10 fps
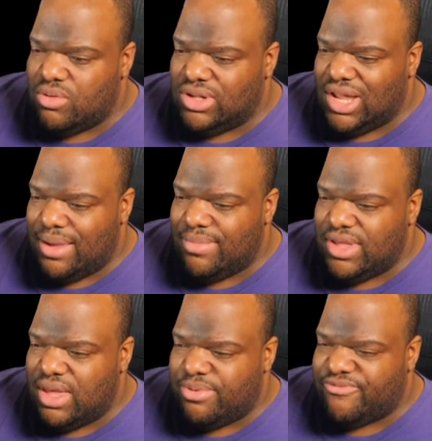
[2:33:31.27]
will light
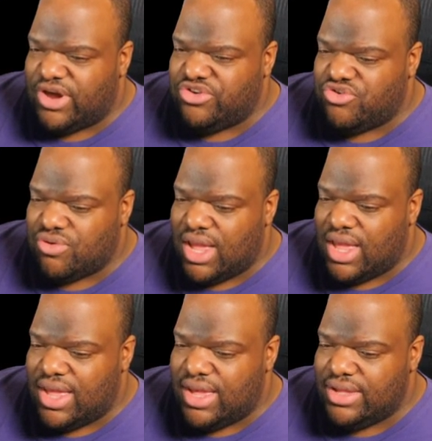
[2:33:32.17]
me up if I
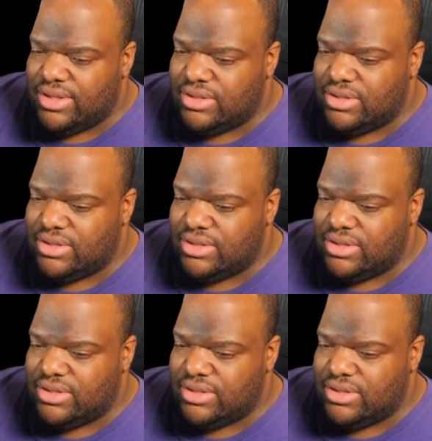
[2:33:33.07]
try.